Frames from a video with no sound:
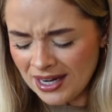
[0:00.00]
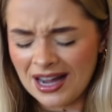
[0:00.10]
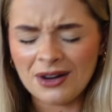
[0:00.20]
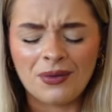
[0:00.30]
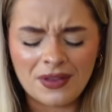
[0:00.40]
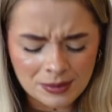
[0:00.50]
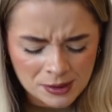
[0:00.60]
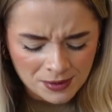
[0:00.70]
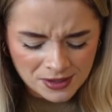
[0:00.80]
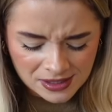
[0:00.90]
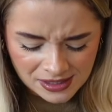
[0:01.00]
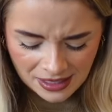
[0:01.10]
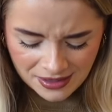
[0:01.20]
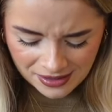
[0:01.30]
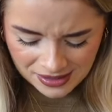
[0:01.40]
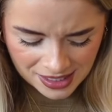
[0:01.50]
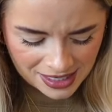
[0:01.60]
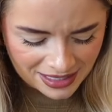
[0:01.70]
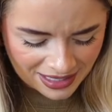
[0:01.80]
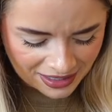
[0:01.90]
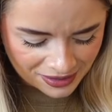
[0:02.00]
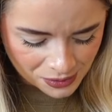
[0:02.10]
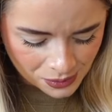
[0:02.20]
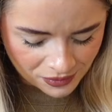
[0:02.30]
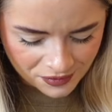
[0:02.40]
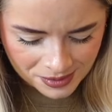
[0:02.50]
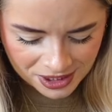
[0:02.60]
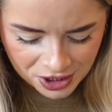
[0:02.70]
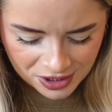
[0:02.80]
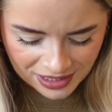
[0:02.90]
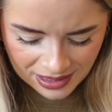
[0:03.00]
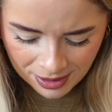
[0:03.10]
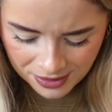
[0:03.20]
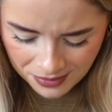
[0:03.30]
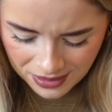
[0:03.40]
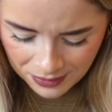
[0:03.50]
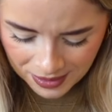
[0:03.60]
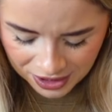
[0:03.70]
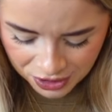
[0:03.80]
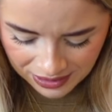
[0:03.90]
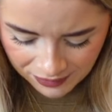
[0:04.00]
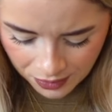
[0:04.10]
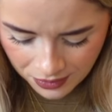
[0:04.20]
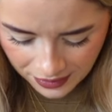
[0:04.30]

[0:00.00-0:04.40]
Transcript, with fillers: Hang on, they were supposed to send us a link to all of them digitally, but I don't think we actually ever got